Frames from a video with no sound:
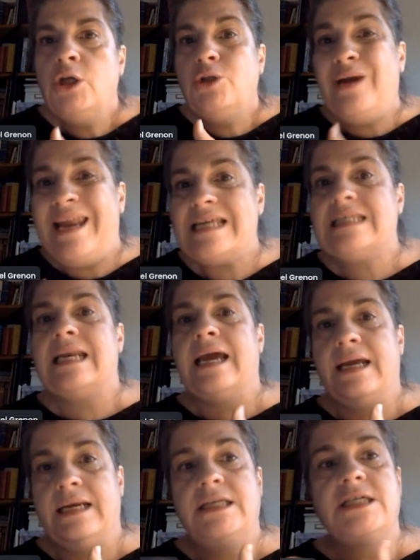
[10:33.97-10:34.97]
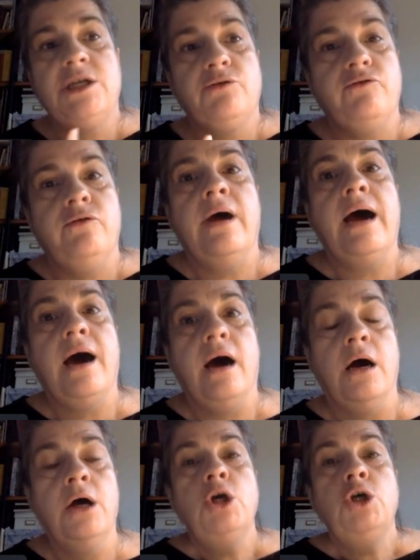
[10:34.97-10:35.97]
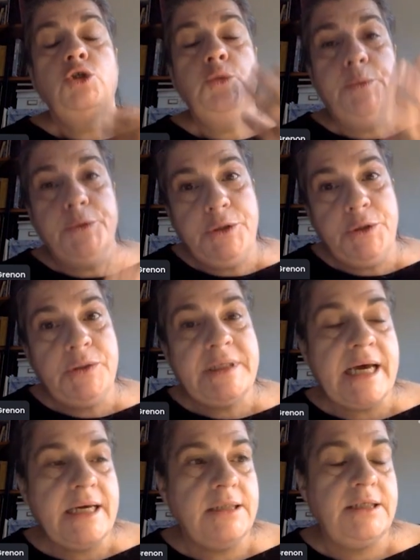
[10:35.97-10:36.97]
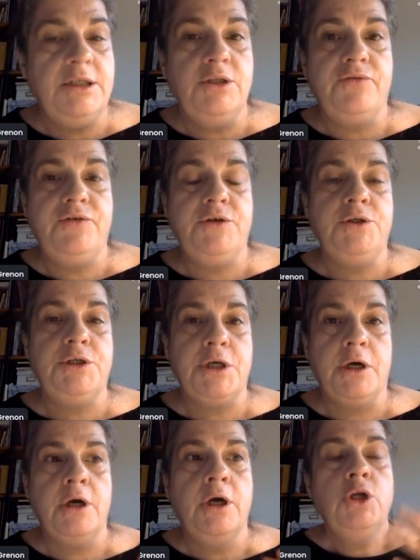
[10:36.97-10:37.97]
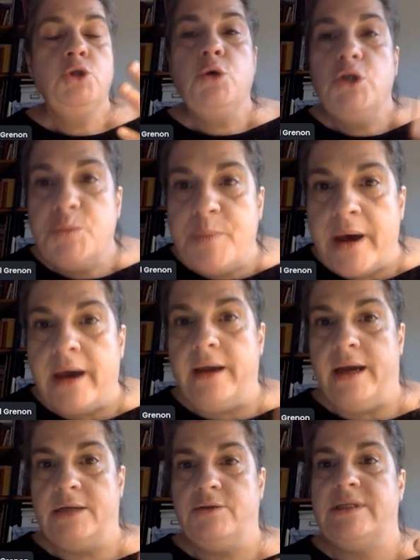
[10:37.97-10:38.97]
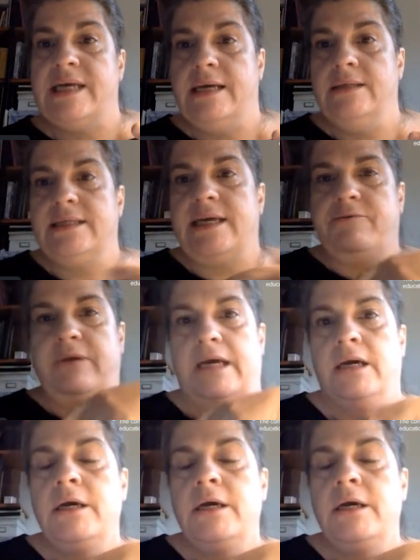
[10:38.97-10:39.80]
the less likely children are to pursue science in the future, to aspire at a science career.